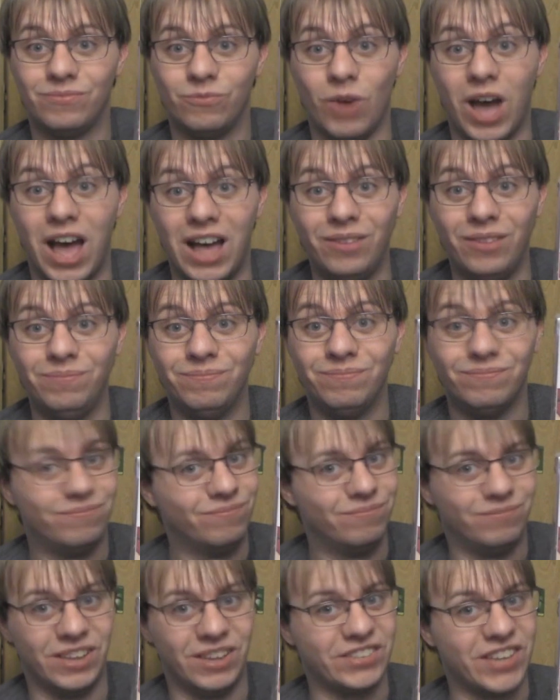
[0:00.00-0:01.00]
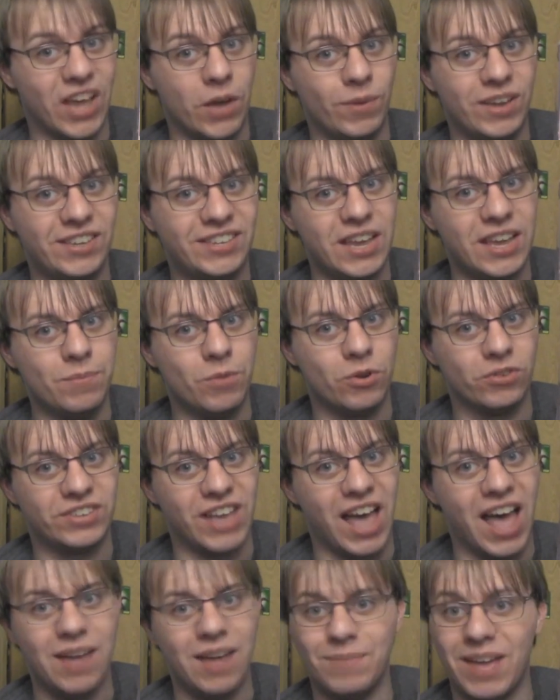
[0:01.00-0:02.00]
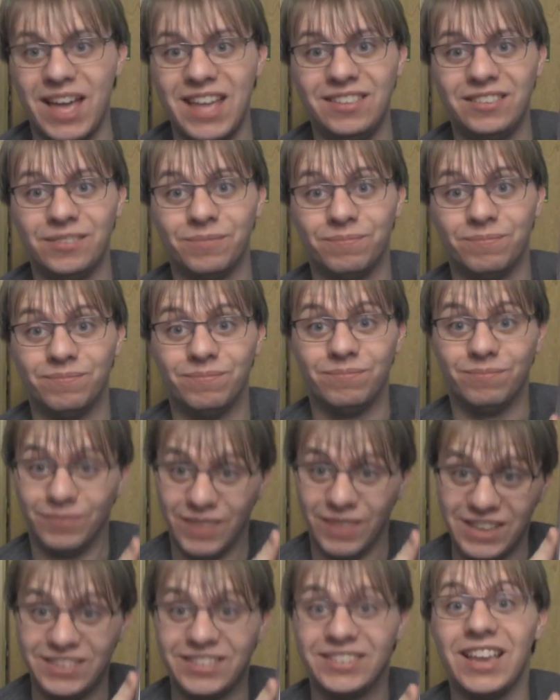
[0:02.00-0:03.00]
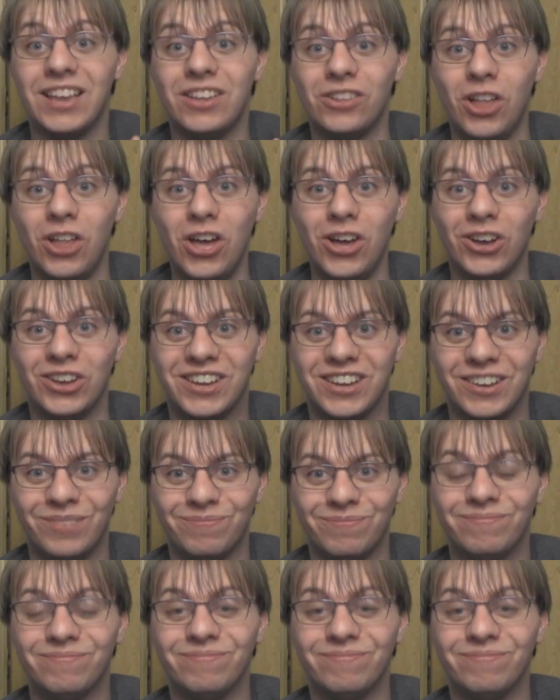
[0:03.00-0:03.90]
Well, let's not waste any more time and let's take a look.